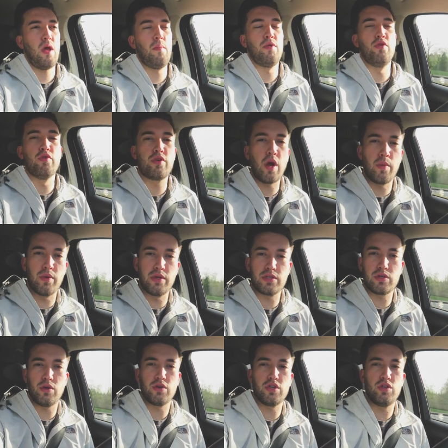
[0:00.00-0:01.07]
I'm a newcomer to
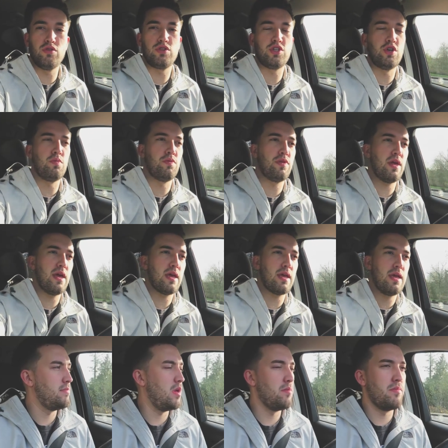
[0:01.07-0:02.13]
this whole YouTube
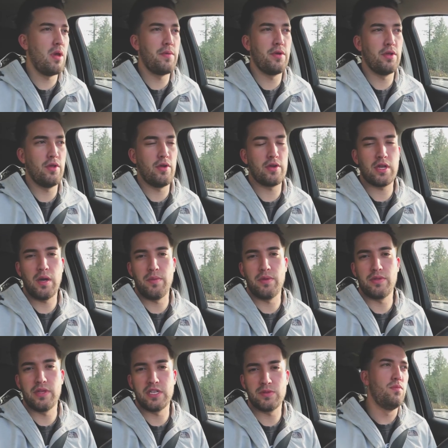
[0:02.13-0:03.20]
thing. Maybe, maybe you'll learn a couple
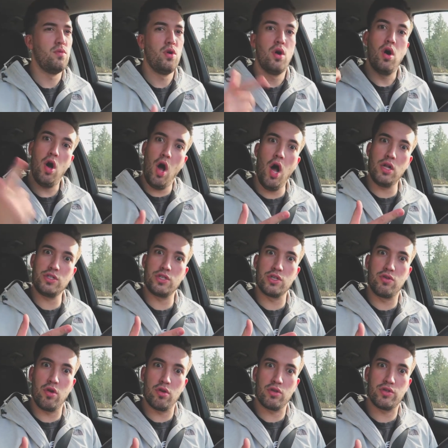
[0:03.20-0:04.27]
of things. On to the
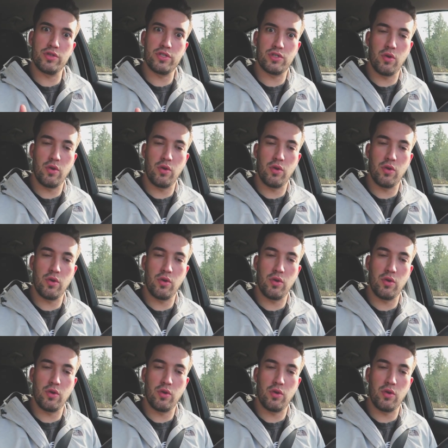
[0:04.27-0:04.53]
grocery